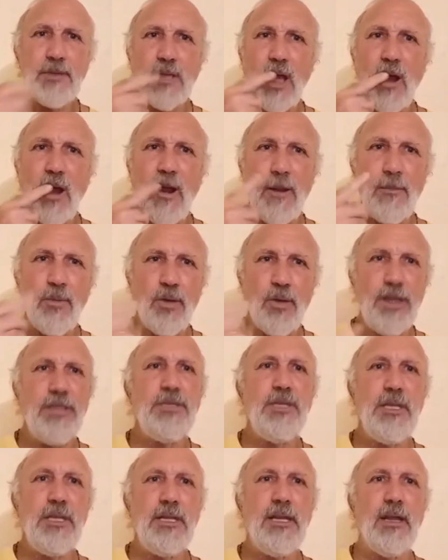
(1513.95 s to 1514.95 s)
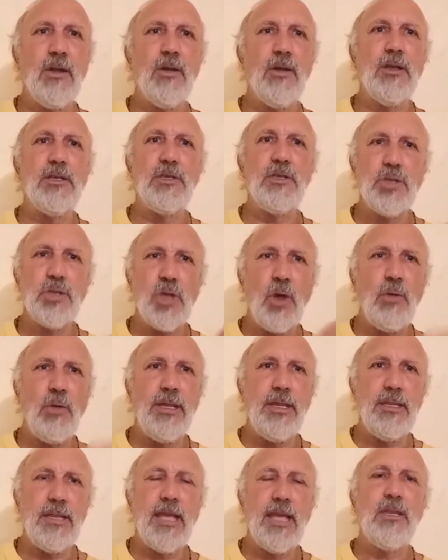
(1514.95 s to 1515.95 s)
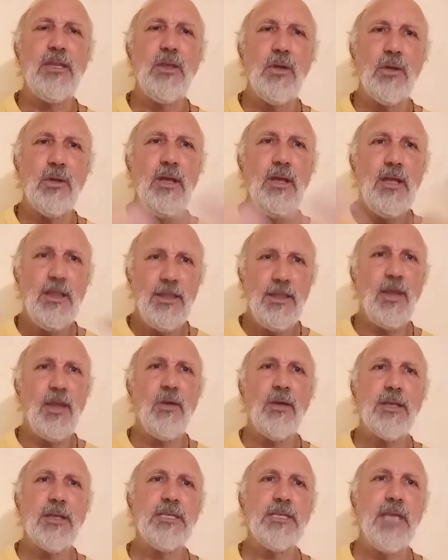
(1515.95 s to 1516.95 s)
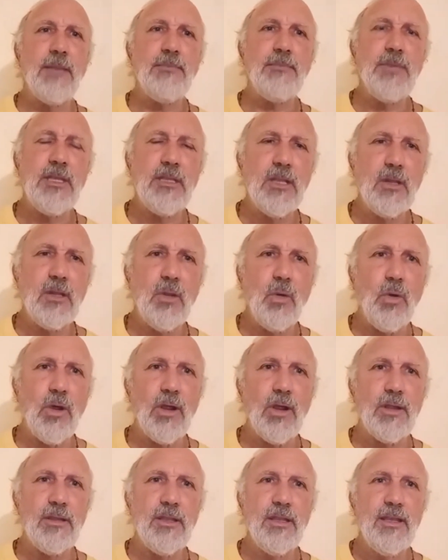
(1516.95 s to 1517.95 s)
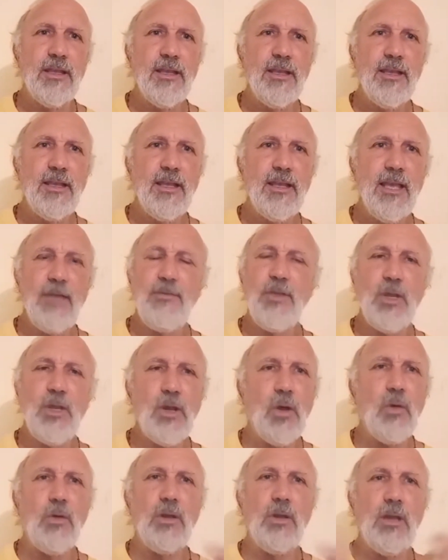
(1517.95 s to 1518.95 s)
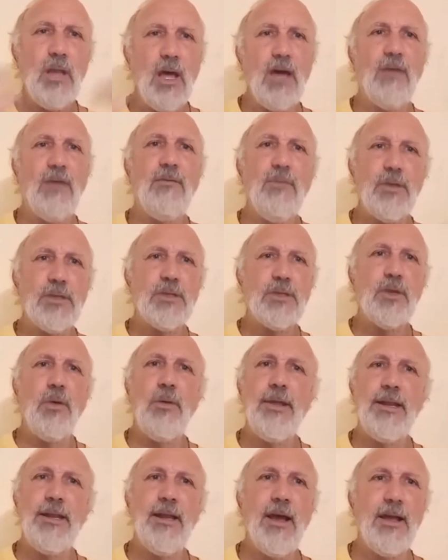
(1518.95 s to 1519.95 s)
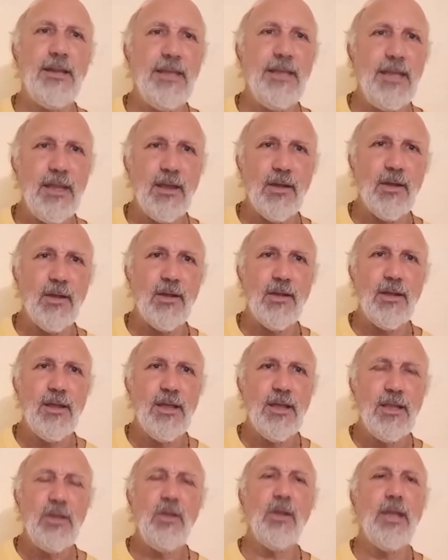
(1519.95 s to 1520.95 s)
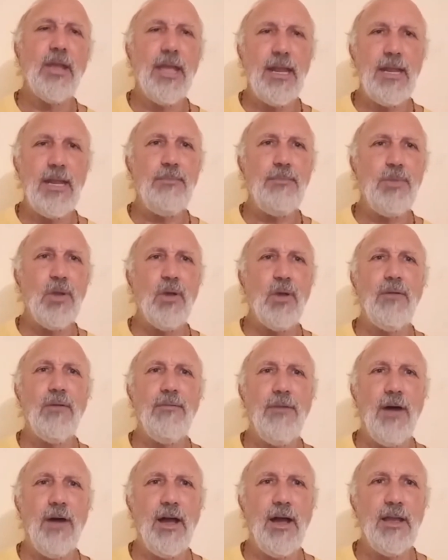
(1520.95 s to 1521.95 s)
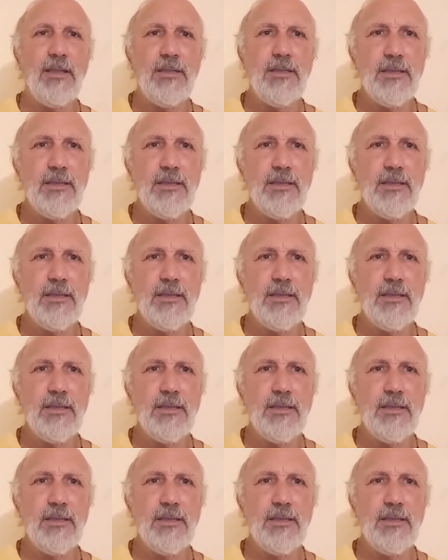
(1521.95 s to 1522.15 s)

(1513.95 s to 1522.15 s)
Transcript: our preaching here is showing that they're accepting the Lord. If you don't love what's going on here, you're getting purified.